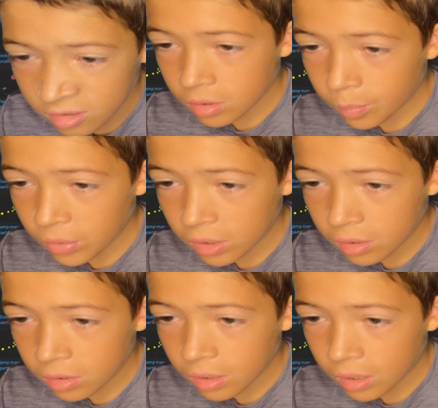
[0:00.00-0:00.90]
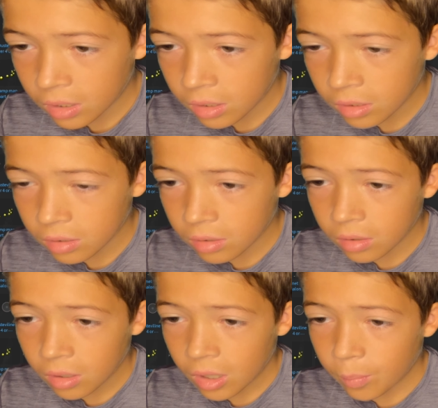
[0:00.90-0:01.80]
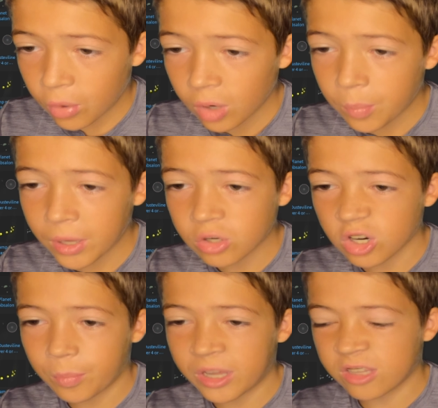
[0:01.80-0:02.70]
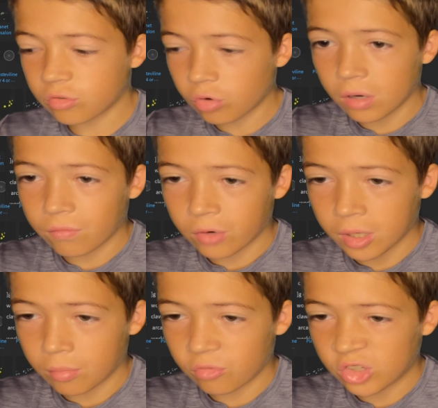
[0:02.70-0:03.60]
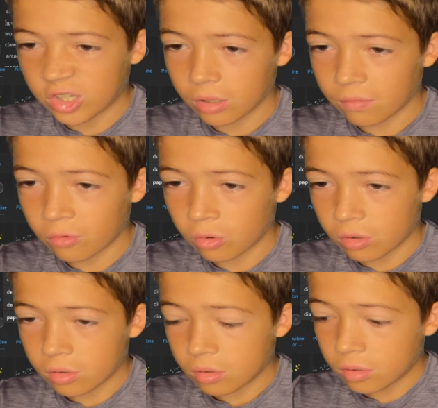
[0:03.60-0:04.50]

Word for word: Dippin' Dot. Put a picture up on the screen of what I'm looking for.